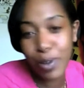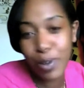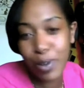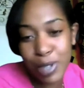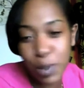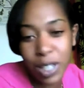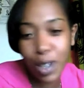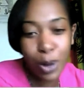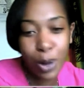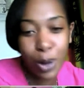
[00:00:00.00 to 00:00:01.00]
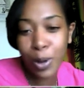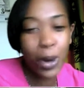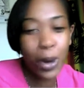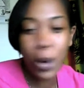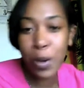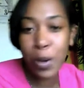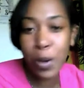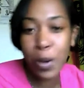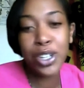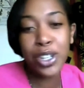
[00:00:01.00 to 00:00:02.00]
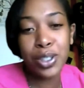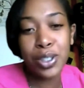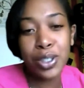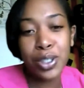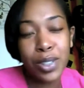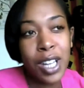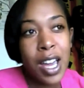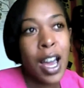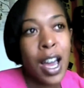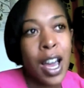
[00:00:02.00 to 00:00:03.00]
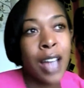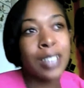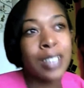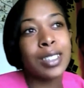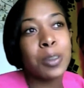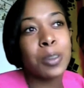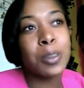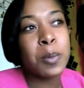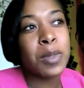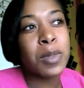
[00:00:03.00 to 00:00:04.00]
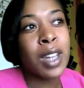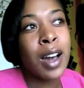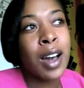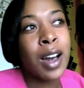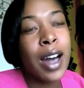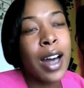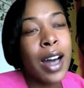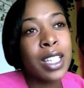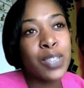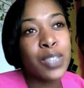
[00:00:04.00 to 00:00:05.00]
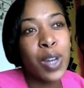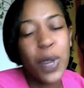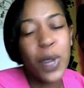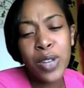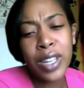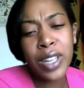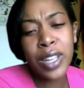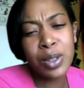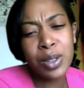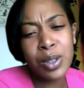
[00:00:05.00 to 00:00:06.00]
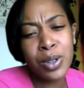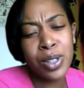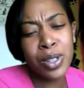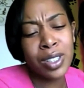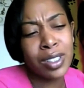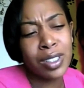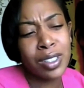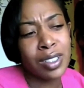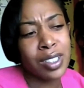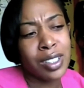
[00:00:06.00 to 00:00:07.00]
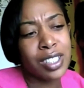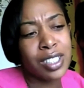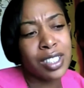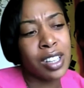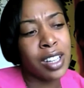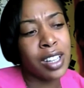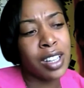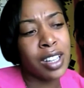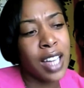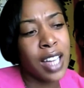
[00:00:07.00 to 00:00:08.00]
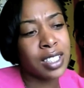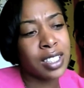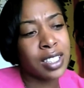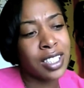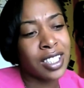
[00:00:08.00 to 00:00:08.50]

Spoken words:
through his window? What are you going to do? And I just think when you get to a certain age,